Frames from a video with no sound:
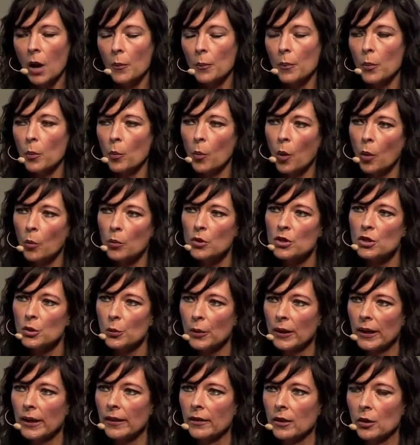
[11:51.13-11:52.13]
What we're
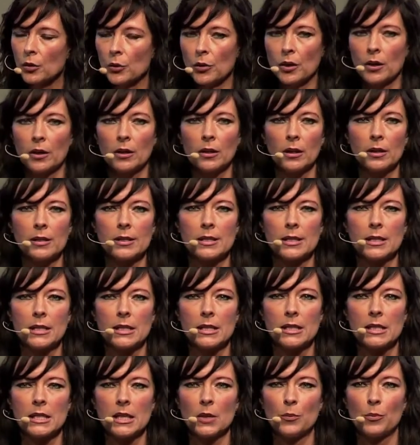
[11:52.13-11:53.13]
doing in the critical
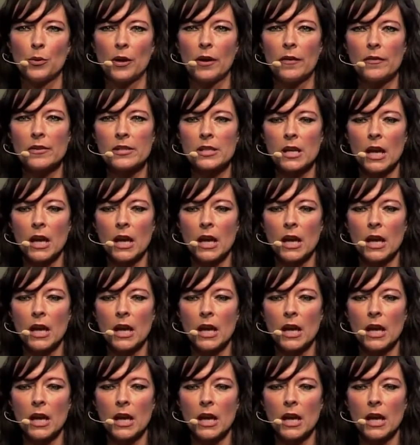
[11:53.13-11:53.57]
incident debriefs